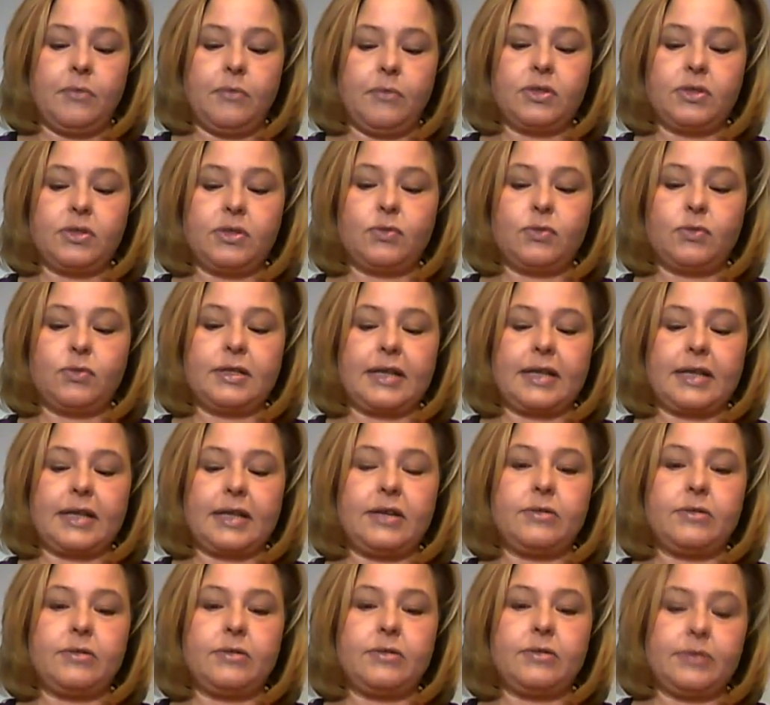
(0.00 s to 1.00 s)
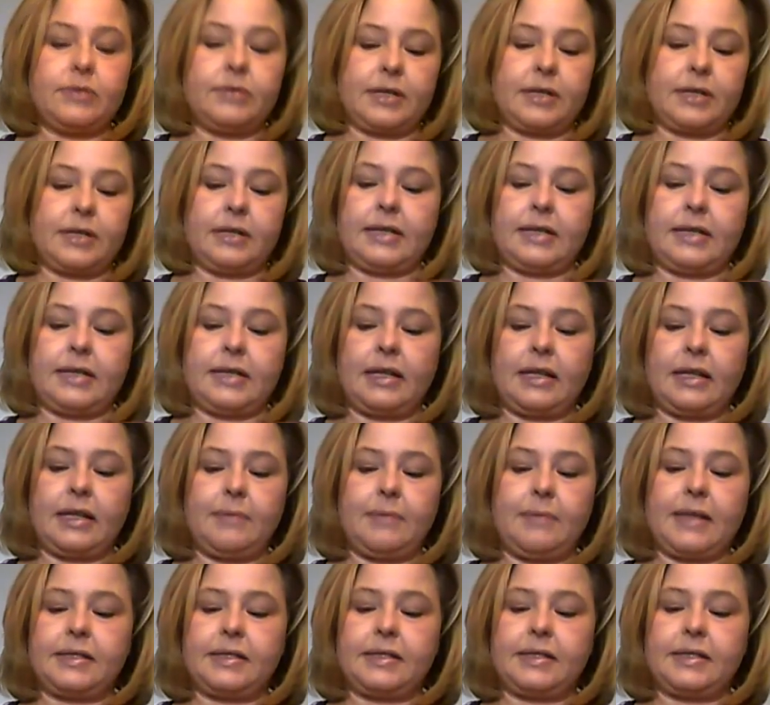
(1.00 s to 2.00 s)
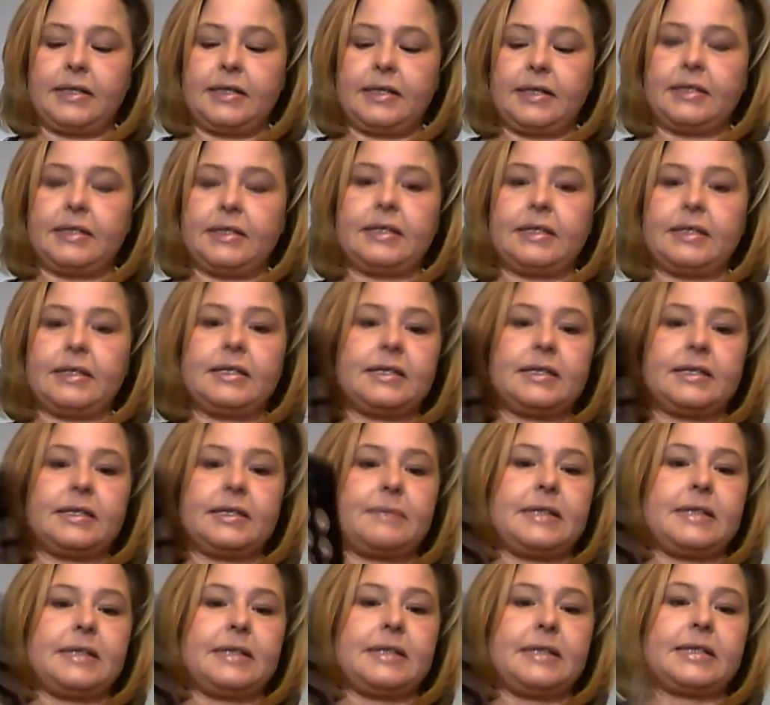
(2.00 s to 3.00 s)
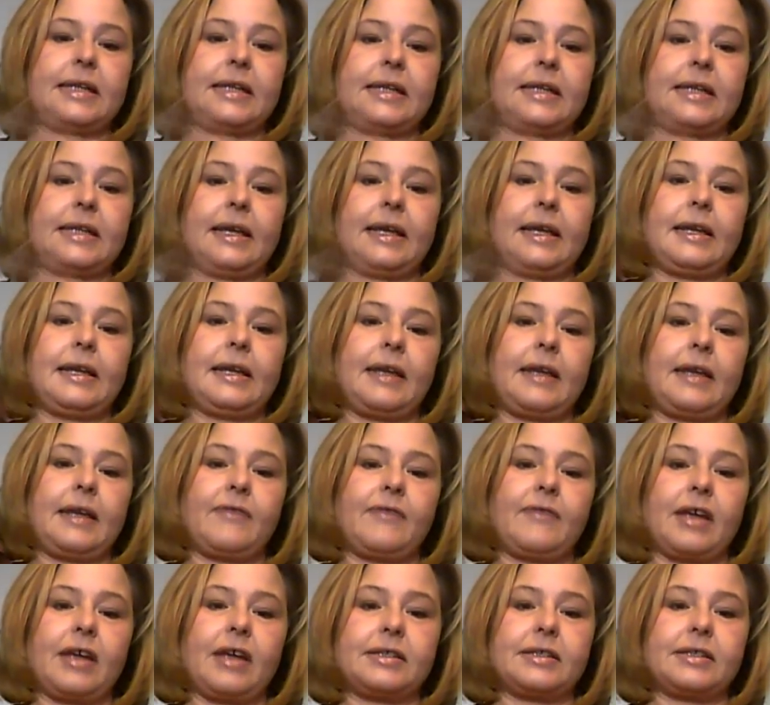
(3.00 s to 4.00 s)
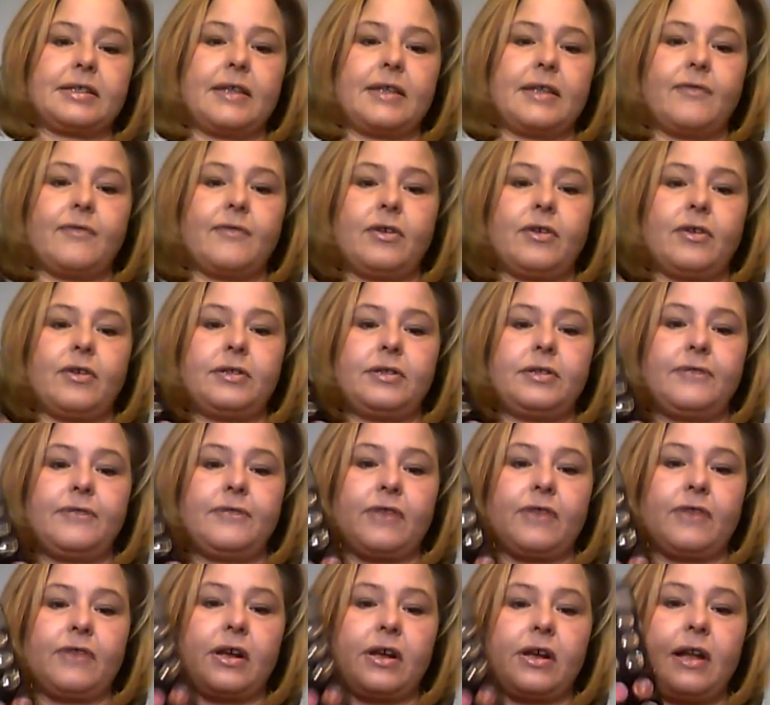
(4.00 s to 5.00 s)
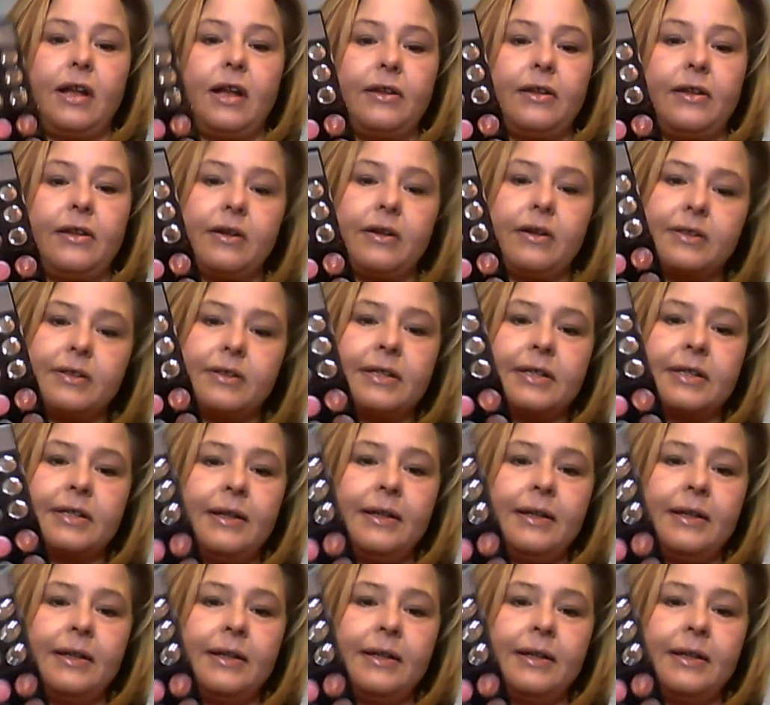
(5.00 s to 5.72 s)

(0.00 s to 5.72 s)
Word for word: which ones I use on a daily basis. This is my skin. I've got several different colors.